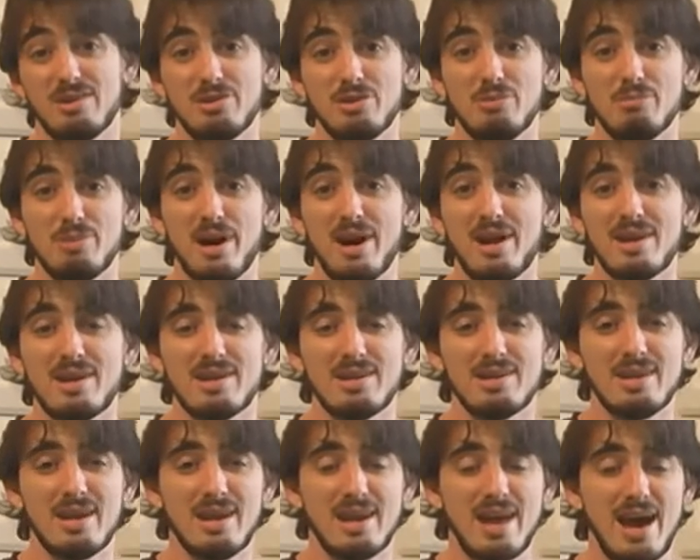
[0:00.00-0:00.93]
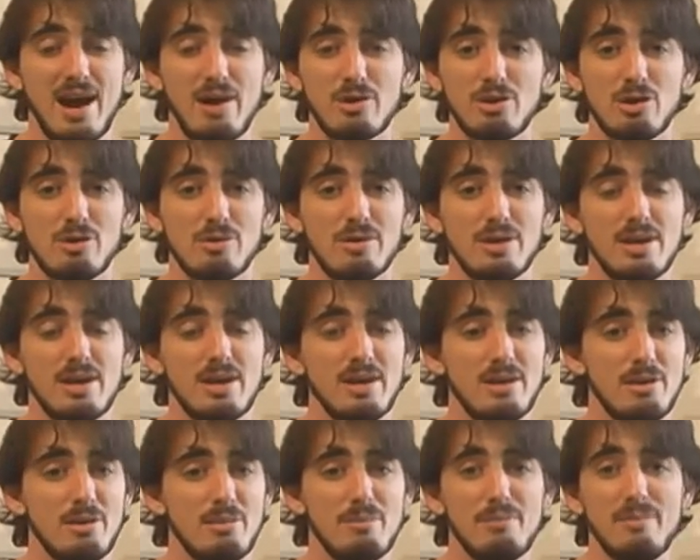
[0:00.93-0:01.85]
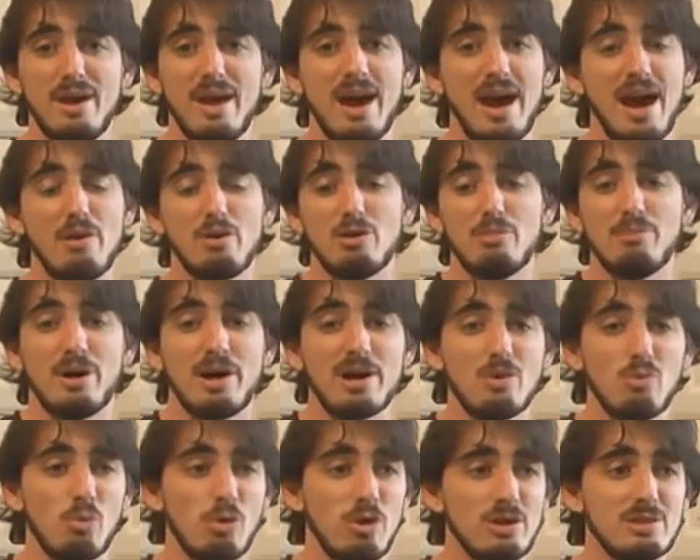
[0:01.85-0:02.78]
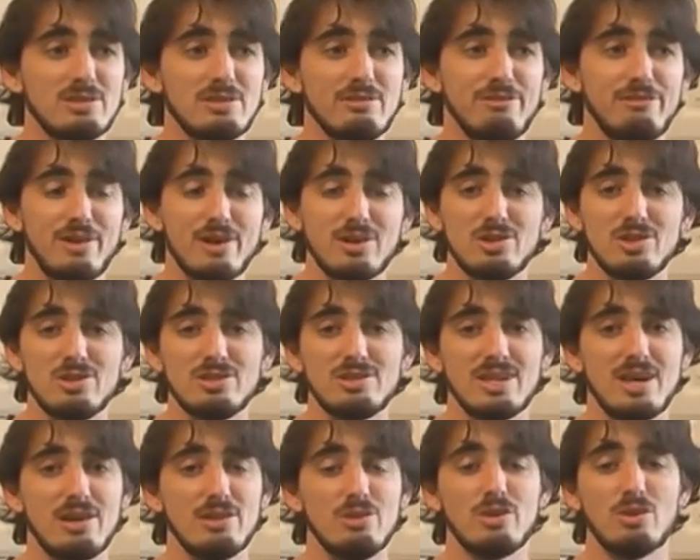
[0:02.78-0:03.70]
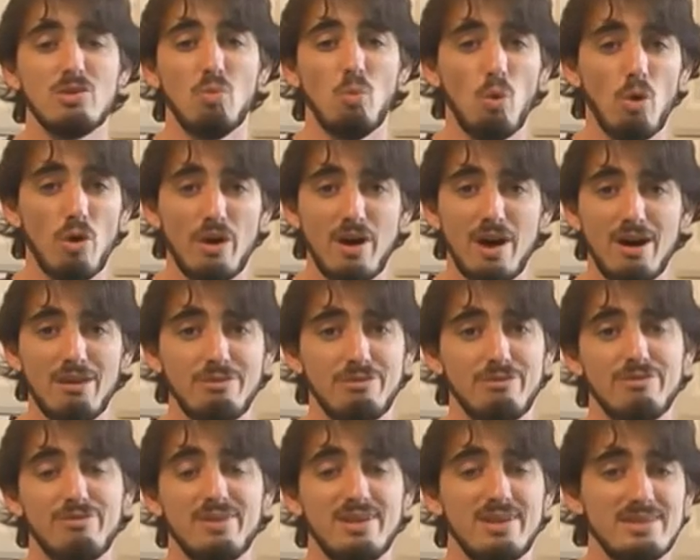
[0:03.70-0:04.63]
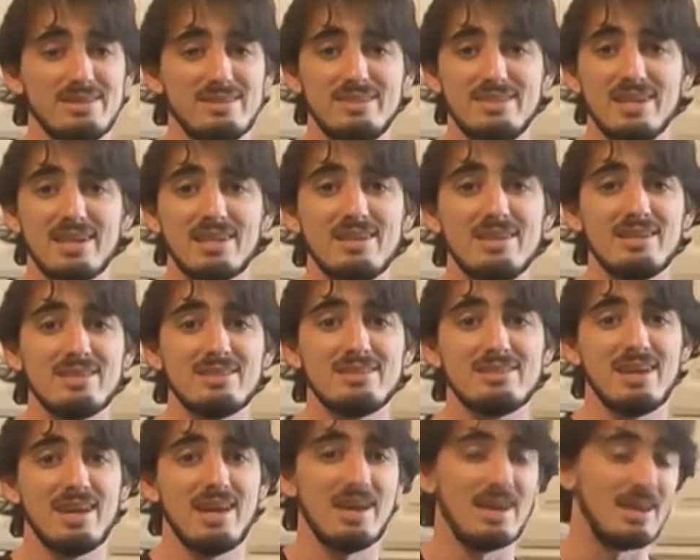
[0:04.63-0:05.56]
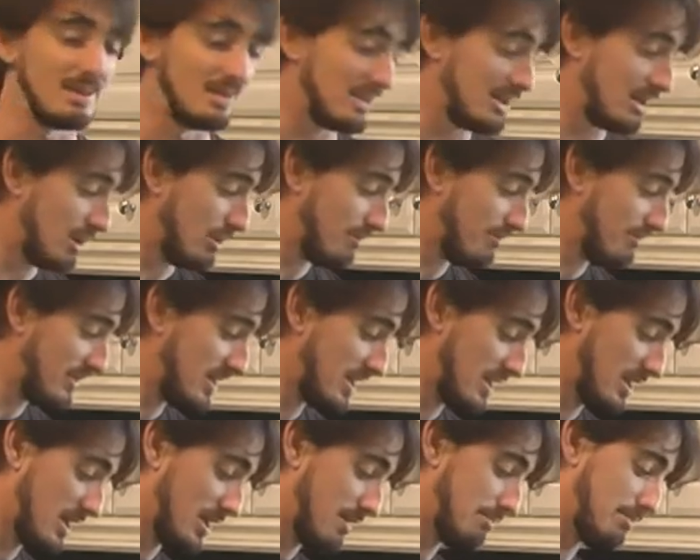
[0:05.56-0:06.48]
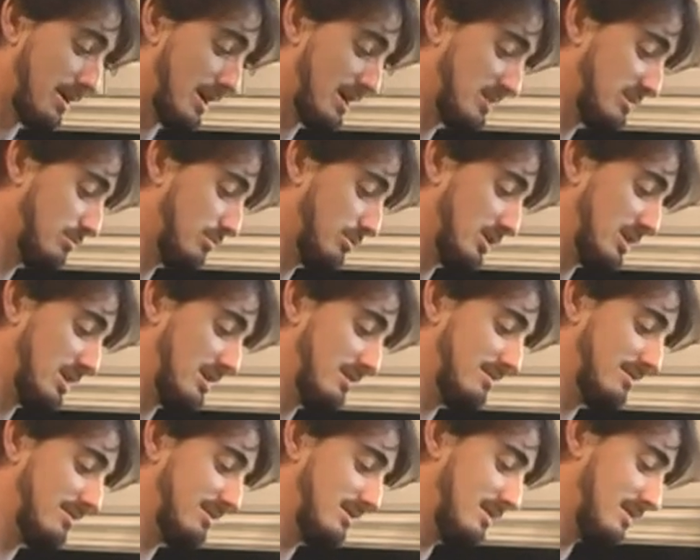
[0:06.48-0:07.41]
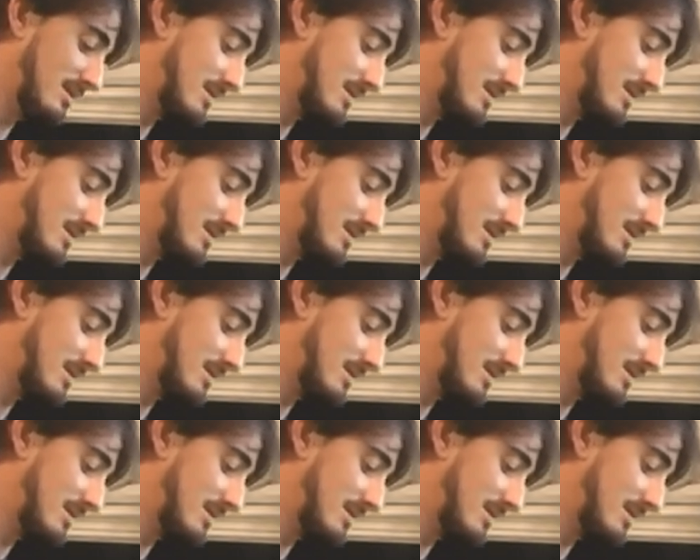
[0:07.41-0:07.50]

on your body, and how your body works and functions, how you can ward off sickness, and possibly